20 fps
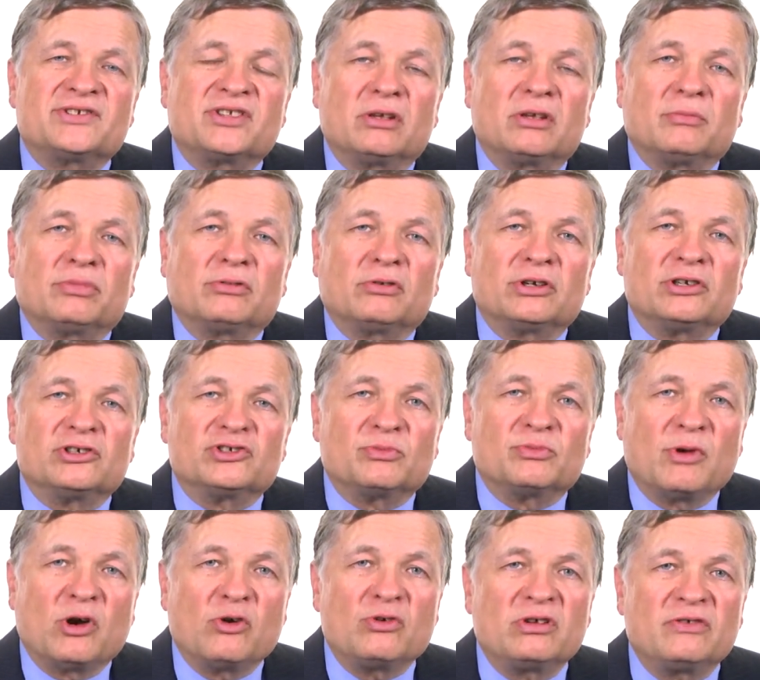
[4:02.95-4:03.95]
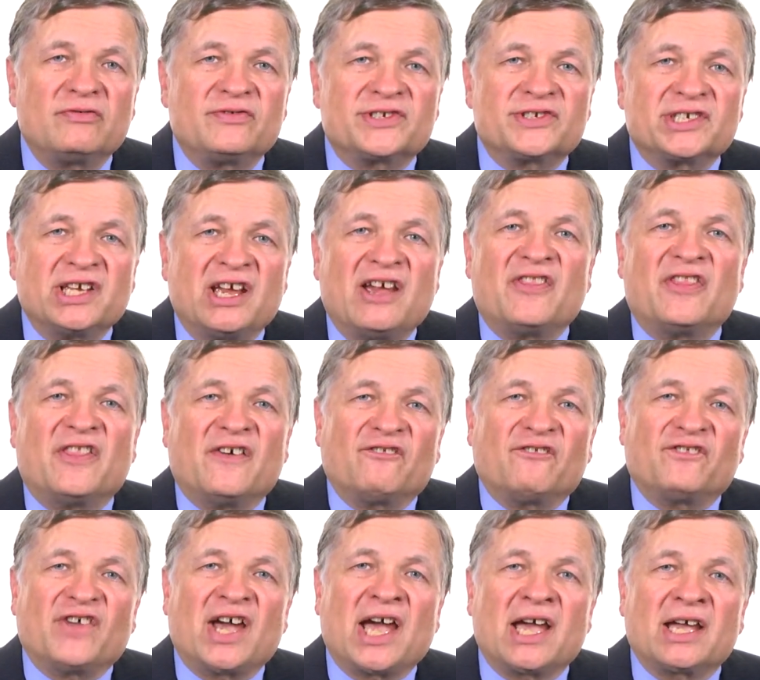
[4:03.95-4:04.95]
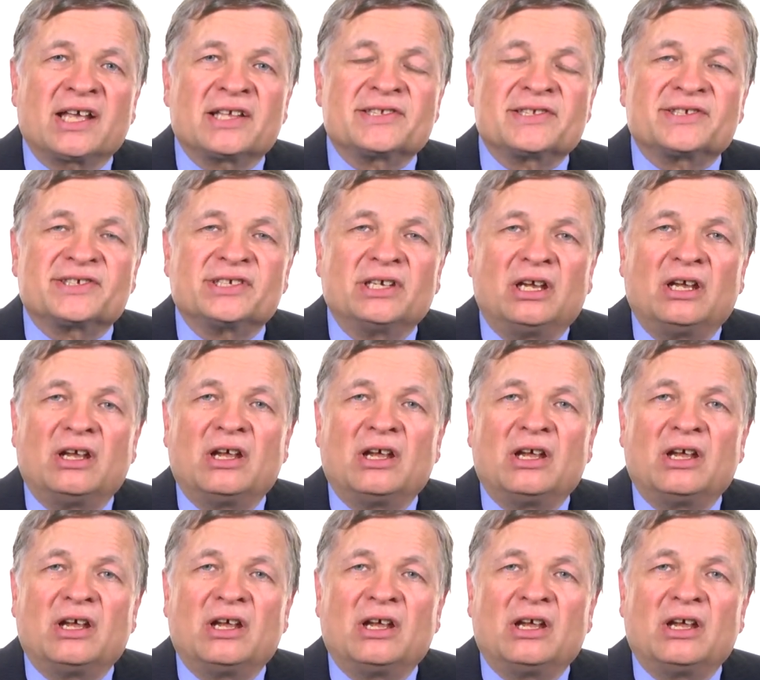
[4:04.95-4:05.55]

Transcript: the employer's motives, the facts,